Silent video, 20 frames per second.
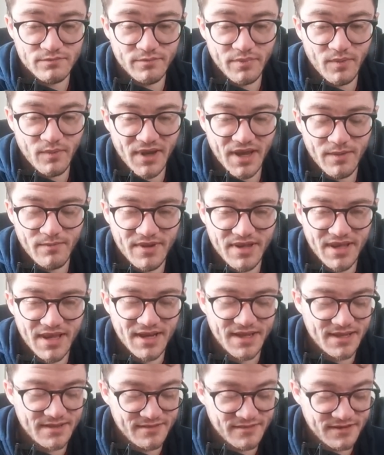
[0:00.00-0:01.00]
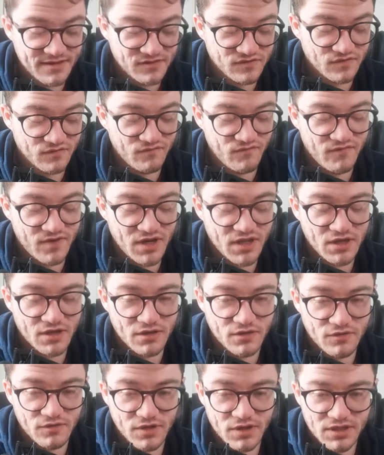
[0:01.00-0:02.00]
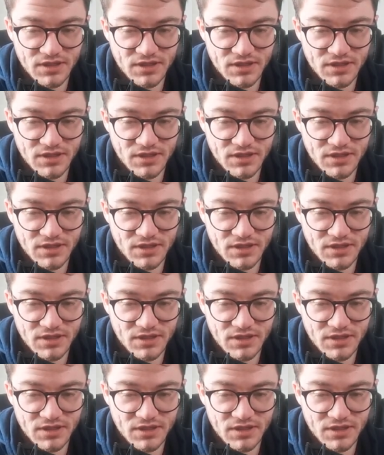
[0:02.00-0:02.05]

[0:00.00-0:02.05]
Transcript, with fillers: But can we get it in this video?